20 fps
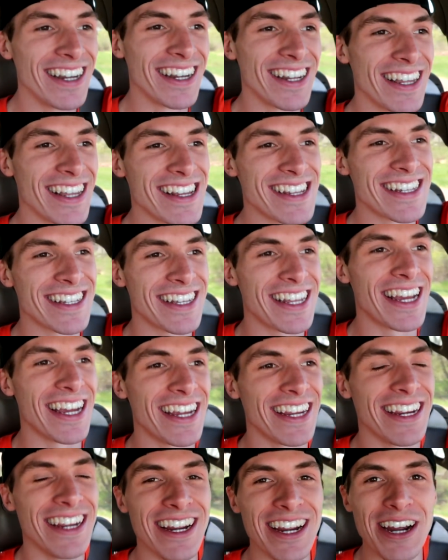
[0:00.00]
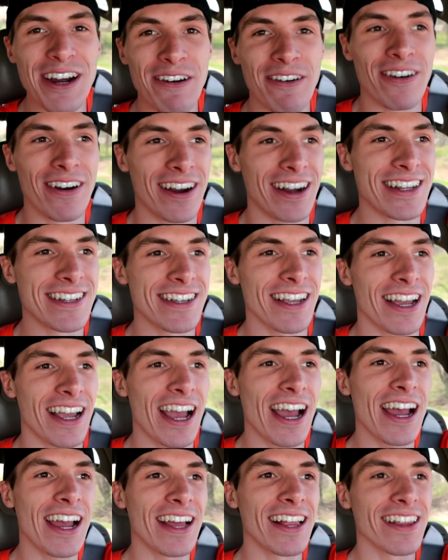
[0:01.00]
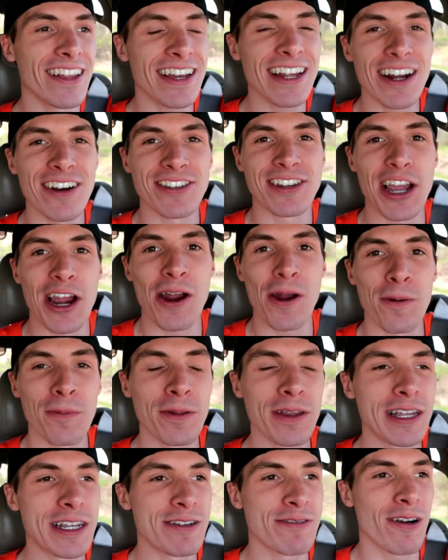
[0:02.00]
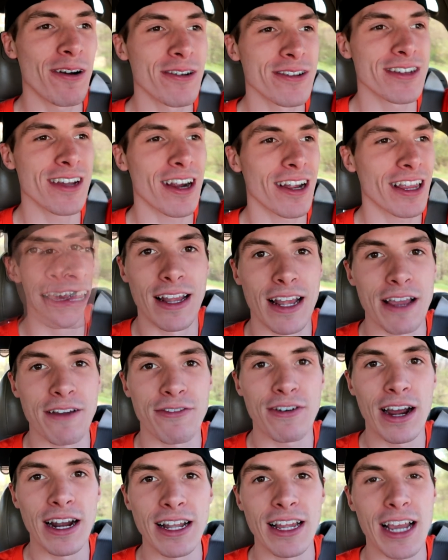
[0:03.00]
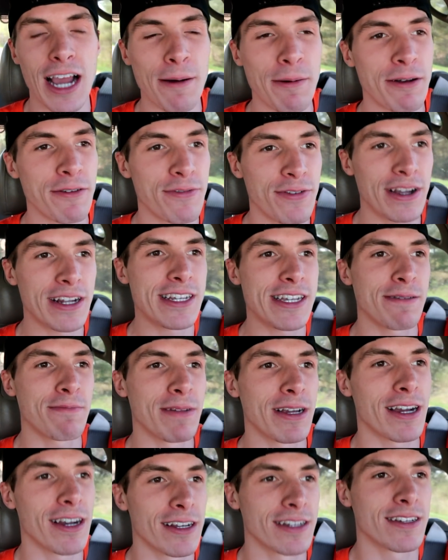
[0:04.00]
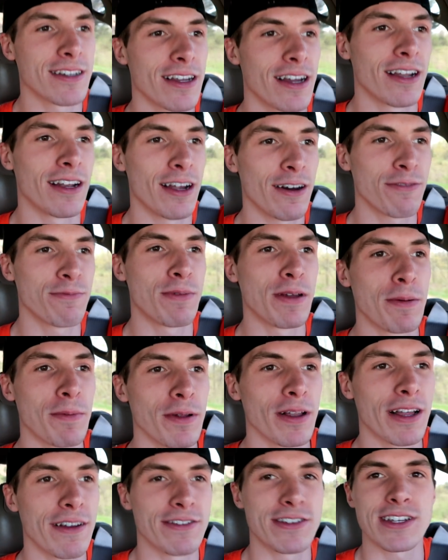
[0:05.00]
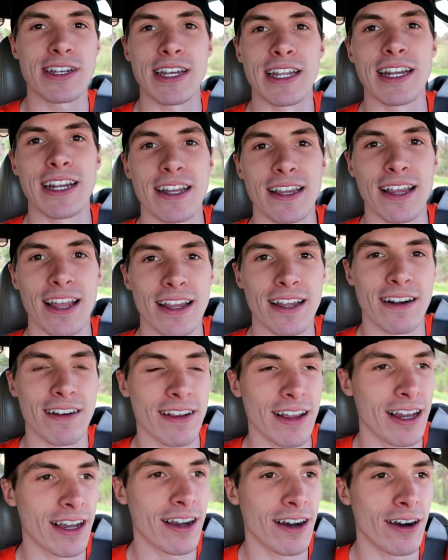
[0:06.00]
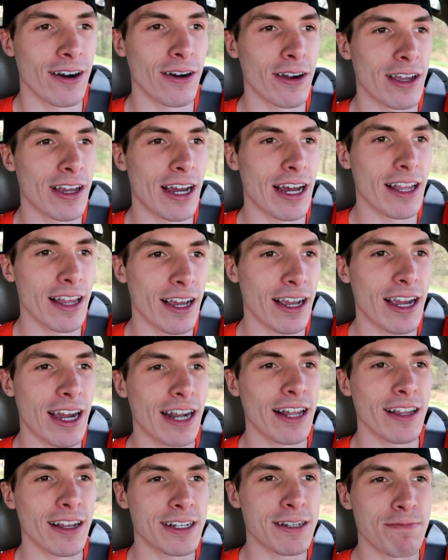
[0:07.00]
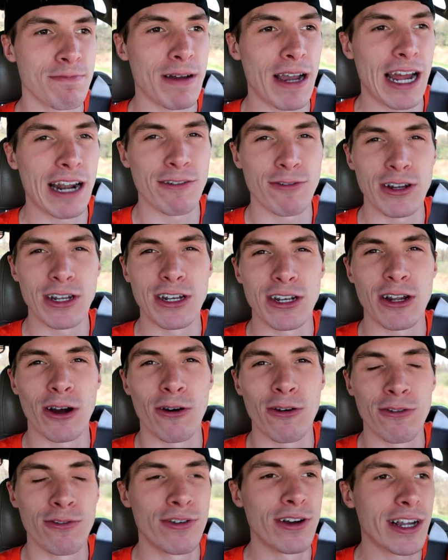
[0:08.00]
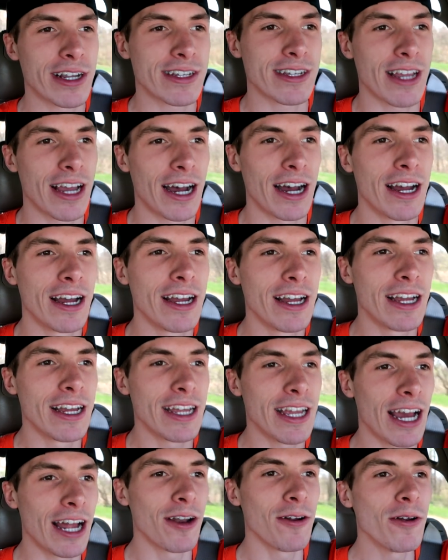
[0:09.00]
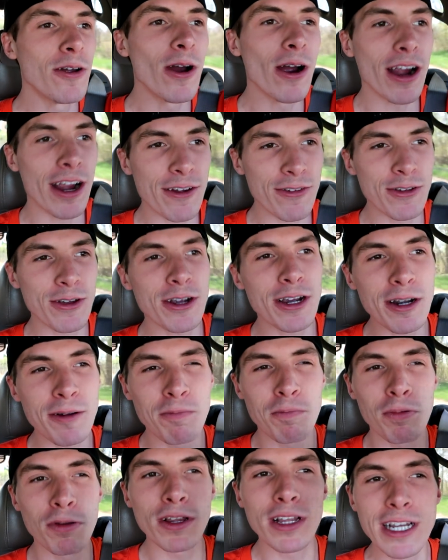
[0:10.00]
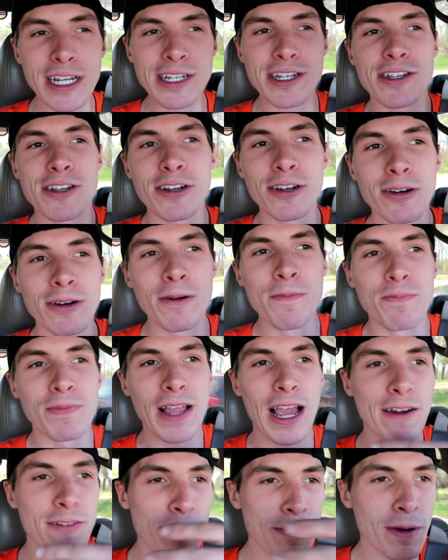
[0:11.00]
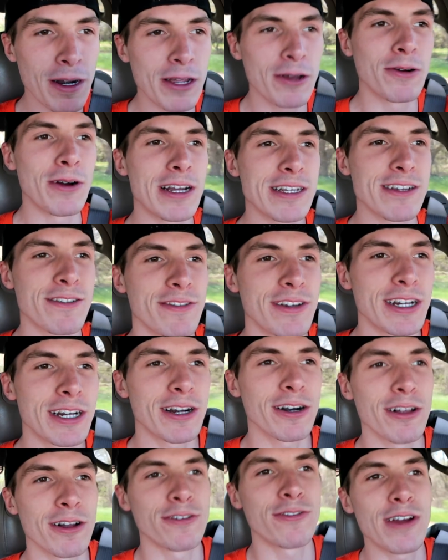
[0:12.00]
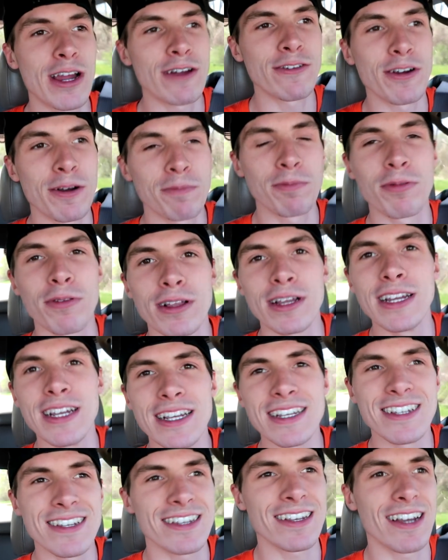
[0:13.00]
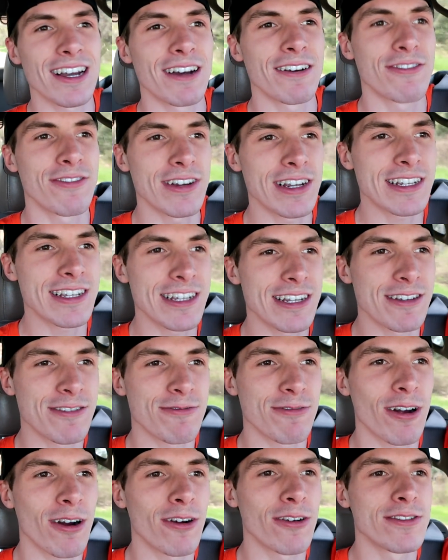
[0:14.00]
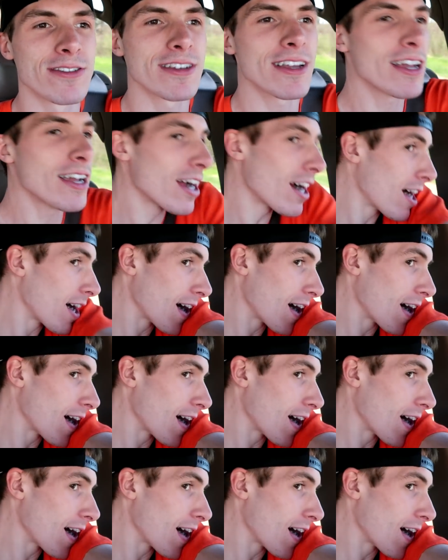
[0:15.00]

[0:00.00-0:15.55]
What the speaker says: to the state where it's like, hey, look at how terrible these roads are. And then they finally come and fix it because enough people have seen it that they're like, oh yeah, that kind of looks bad if we don't fix that. Yeah, New York, if you could please do everybody who has a vehicle a favor, please fix these roads. They